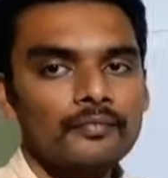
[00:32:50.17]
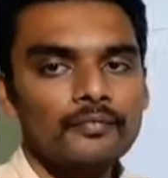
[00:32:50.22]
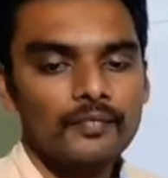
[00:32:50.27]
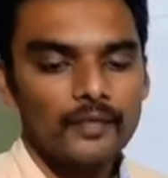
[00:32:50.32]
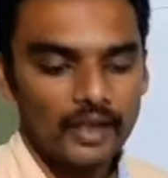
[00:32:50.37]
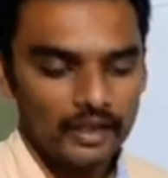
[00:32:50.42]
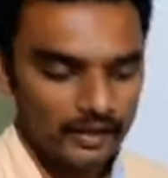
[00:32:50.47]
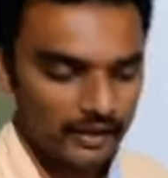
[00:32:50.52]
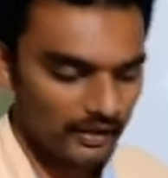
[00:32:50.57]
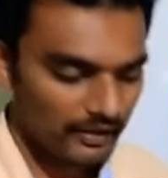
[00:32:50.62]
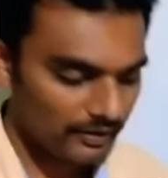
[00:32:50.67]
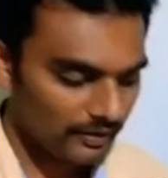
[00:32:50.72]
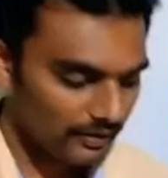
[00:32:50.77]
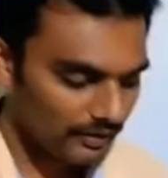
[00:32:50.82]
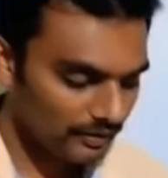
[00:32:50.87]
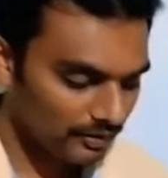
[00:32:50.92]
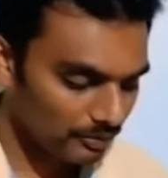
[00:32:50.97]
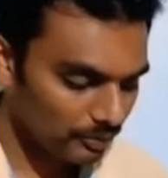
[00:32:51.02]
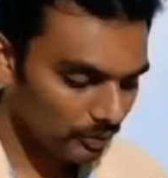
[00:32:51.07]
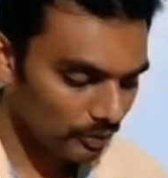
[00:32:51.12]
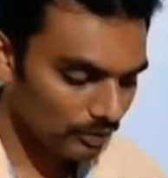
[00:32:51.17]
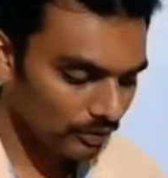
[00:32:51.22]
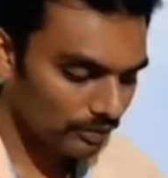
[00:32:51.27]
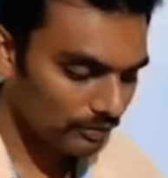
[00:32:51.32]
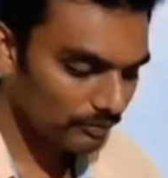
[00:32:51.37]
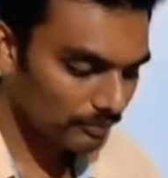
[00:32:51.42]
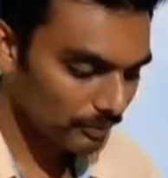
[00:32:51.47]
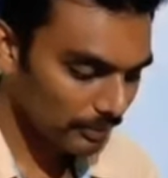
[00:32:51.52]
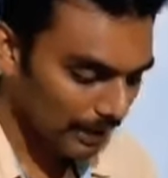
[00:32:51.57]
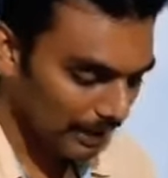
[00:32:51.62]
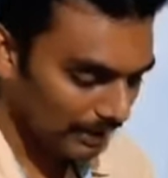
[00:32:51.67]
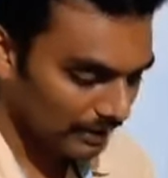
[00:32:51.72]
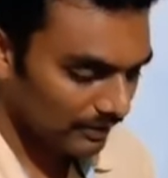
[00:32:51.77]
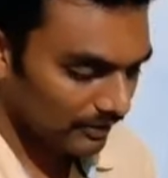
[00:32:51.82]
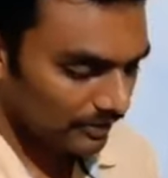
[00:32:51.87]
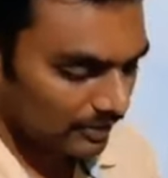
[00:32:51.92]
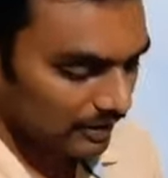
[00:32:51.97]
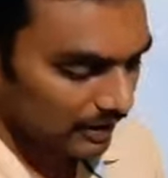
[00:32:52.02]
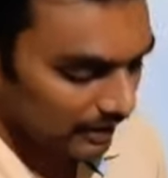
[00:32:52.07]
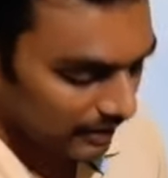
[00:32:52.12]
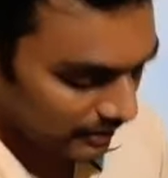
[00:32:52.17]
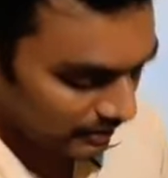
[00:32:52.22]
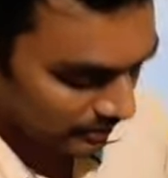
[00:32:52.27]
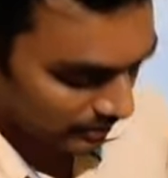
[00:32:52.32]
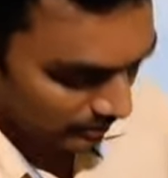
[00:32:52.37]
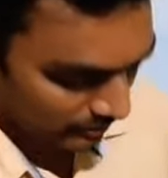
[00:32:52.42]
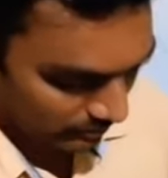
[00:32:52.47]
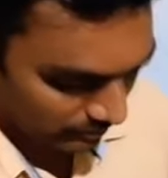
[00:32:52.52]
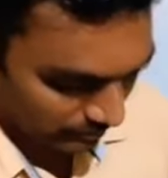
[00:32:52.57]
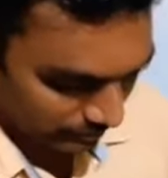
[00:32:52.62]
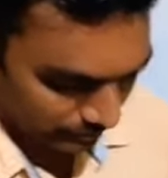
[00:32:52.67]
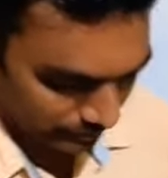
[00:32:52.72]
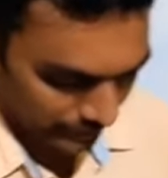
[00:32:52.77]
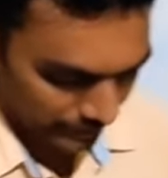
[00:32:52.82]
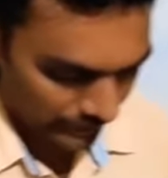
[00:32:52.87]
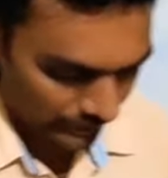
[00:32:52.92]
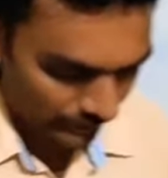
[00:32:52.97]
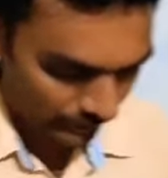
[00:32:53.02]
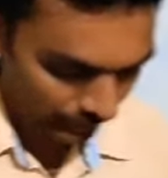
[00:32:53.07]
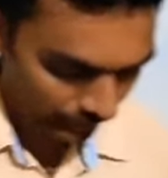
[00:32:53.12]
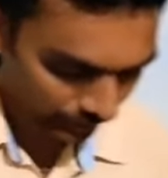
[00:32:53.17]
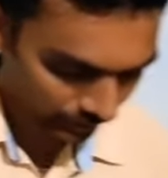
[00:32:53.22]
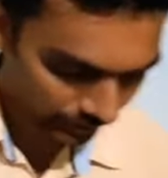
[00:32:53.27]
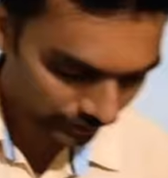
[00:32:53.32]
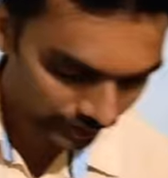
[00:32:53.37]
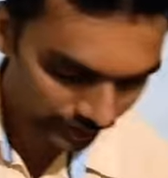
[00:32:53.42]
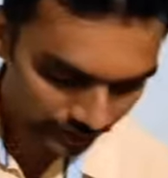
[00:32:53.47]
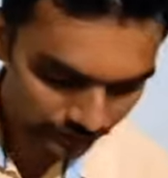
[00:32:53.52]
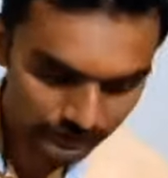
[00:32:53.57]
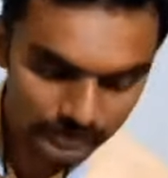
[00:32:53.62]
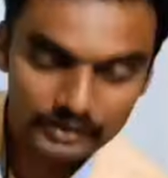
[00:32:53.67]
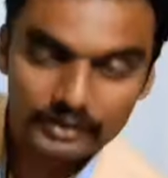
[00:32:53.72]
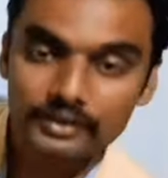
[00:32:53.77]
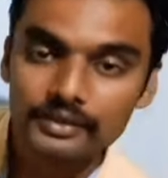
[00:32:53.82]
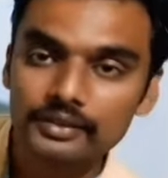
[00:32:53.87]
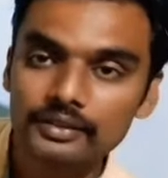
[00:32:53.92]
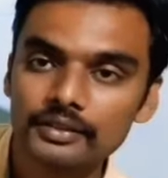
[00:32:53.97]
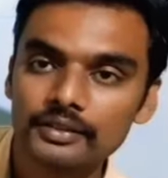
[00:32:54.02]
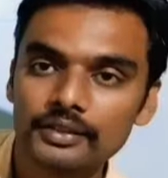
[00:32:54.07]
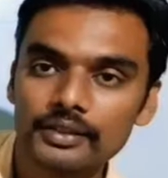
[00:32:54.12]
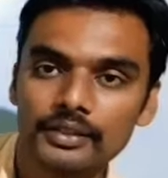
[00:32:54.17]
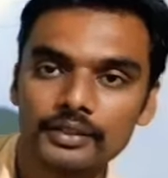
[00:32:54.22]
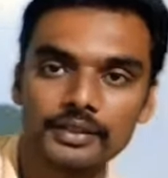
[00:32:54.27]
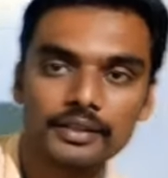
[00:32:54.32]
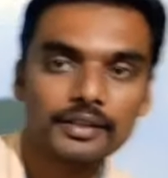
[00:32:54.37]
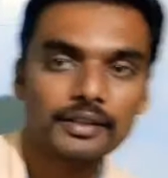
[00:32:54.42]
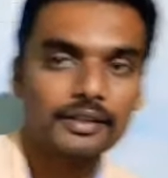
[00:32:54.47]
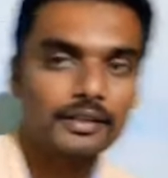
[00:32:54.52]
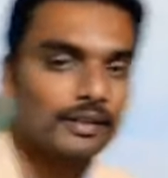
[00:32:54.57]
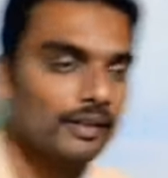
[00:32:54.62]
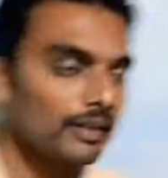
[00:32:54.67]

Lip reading: yeah, next is about a balanced condition of Wheatstone's network. Okay,